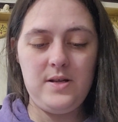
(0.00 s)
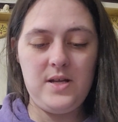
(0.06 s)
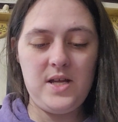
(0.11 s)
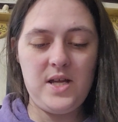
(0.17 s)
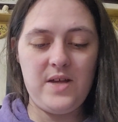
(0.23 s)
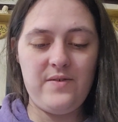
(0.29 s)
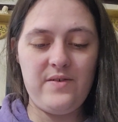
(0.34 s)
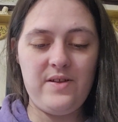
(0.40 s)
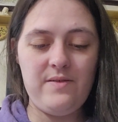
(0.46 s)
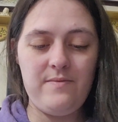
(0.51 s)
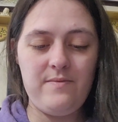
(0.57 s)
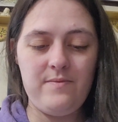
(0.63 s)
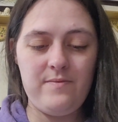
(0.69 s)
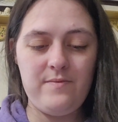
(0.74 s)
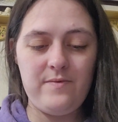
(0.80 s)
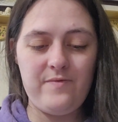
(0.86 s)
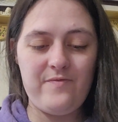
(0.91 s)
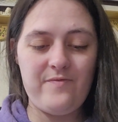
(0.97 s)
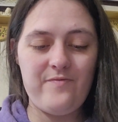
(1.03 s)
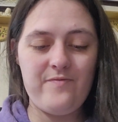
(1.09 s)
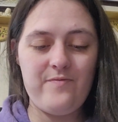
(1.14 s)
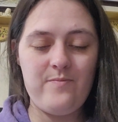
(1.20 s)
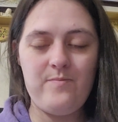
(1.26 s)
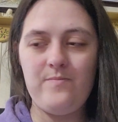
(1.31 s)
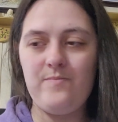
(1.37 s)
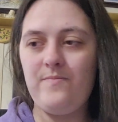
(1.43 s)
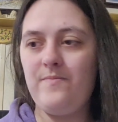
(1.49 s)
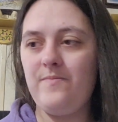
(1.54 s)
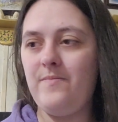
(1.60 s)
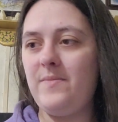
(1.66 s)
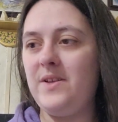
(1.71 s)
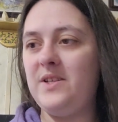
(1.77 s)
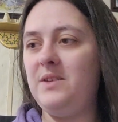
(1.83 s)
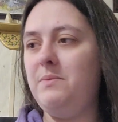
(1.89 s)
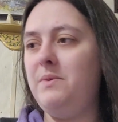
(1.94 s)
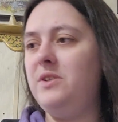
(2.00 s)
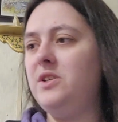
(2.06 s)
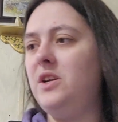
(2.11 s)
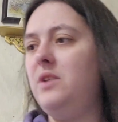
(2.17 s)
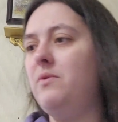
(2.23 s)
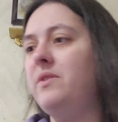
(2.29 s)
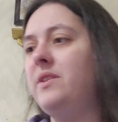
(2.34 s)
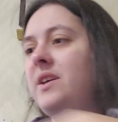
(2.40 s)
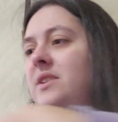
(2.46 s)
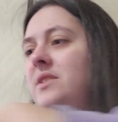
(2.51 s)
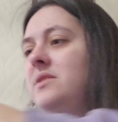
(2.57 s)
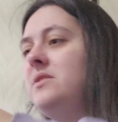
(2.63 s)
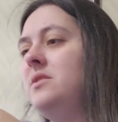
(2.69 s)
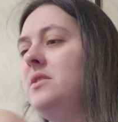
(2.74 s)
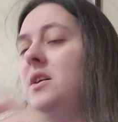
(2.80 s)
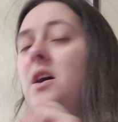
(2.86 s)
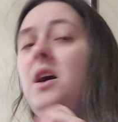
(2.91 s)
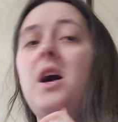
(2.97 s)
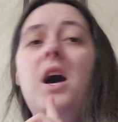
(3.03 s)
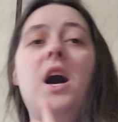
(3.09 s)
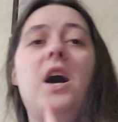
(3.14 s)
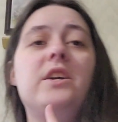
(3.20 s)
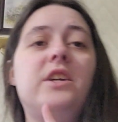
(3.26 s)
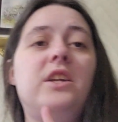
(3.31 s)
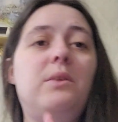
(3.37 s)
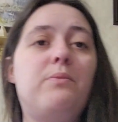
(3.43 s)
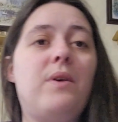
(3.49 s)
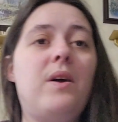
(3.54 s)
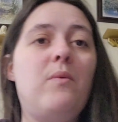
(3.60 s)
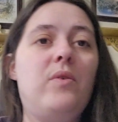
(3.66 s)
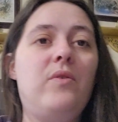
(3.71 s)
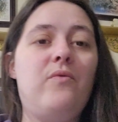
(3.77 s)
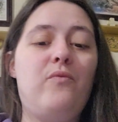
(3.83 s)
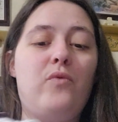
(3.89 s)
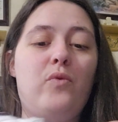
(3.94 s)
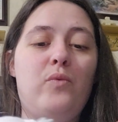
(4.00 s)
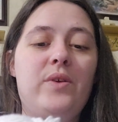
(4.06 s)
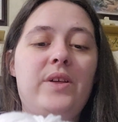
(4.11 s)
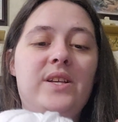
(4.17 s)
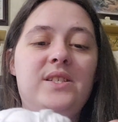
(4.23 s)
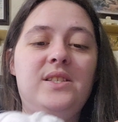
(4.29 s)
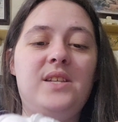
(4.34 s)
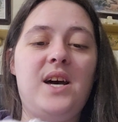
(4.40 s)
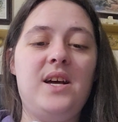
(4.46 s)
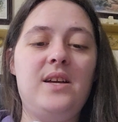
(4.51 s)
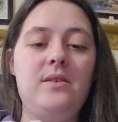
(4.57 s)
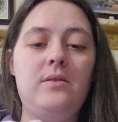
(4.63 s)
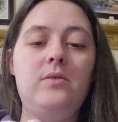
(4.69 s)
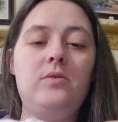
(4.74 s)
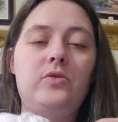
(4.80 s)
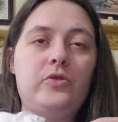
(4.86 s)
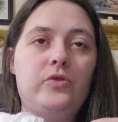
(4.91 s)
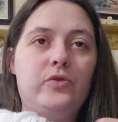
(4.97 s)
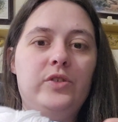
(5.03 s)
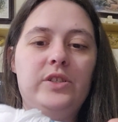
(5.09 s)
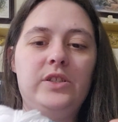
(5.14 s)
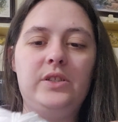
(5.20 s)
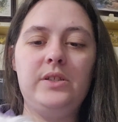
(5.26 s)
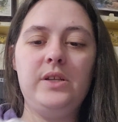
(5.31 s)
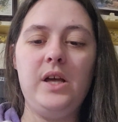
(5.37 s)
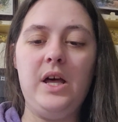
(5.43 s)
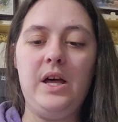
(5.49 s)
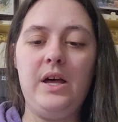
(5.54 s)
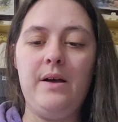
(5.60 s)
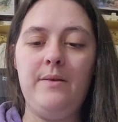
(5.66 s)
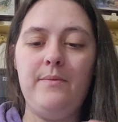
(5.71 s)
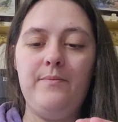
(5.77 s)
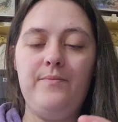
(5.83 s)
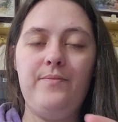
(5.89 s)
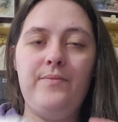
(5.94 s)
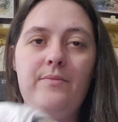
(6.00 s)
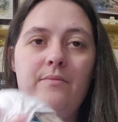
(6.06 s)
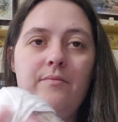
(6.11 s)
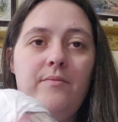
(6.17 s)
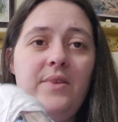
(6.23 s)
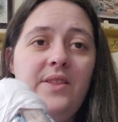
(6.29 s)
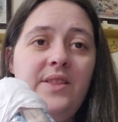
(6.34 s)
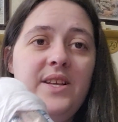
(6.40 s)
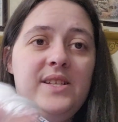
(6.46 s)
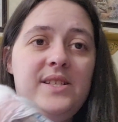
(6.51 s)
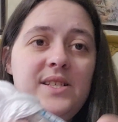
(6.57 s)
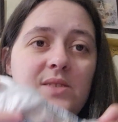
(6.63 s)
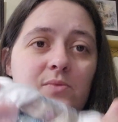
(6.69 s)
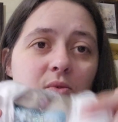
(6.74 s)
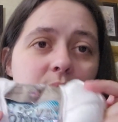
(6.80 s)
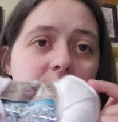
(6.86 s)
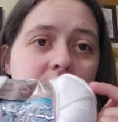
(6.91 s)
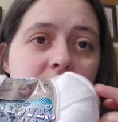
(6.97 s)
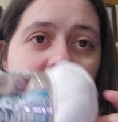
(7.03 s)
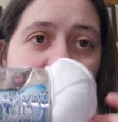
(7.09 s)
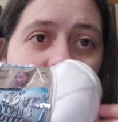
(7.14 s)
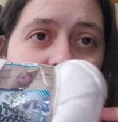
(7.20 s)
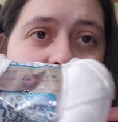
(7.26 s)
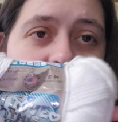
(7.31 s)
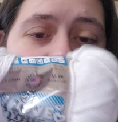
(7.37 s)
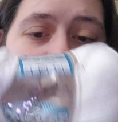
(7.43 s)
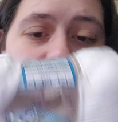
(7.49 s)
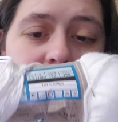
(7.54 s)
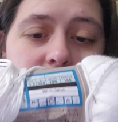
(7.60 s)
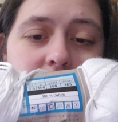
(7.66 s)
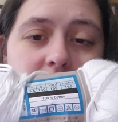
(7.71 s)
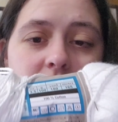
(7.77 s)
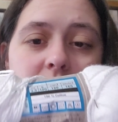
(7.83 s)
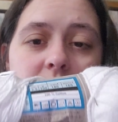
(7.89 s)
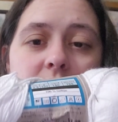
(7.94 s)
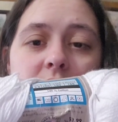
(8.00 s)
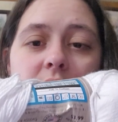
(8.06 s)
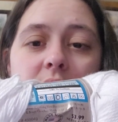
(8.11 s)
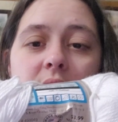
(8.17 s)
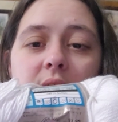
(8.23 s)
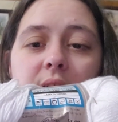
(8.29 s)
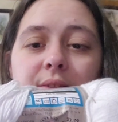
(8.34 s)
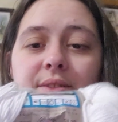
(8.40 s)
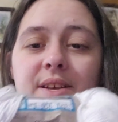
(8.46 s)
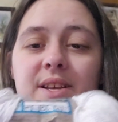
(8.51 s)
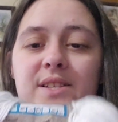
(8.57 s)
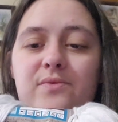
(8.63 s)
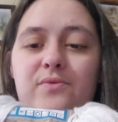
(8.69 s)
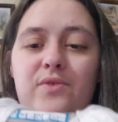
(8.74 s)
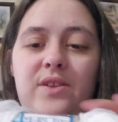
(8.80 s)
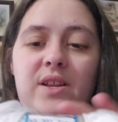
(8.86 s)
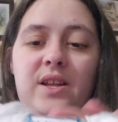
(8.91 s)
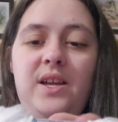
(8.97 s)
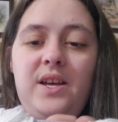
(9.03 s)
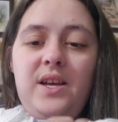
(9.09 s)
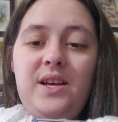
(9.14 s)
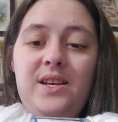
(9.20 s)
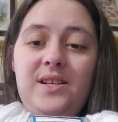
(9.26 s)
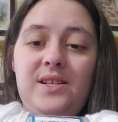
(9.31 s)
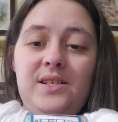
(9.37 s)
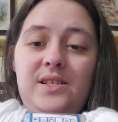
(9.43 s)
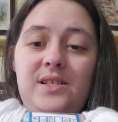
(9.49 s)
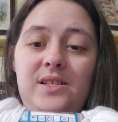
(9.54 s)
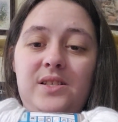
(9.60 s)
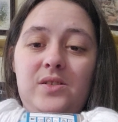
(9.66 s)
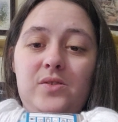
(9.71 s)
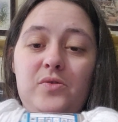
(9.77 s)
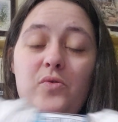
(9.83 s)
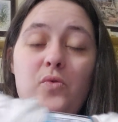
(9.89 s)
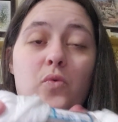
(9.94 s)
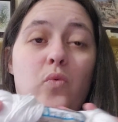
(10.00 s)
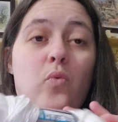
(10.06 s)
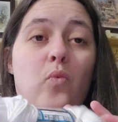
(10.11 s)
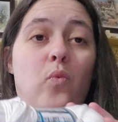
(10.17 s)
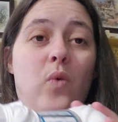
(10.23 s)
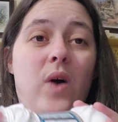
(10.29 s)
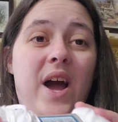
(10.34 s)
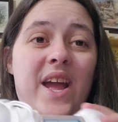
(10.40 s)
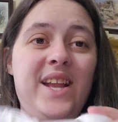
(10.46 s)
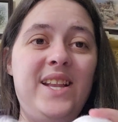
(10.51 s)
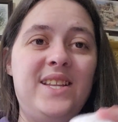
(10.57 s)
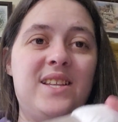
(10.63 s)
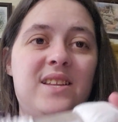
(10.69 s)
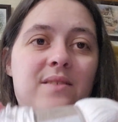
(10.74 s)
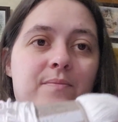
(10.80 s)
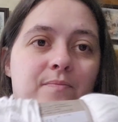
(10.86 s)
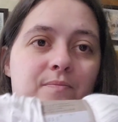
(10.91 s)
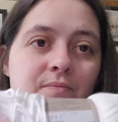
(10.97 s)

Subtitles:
of it. Actually, let me tell you one that's. I'll tell you the brand for one that's not squished. But this is one of my colors. This one is white.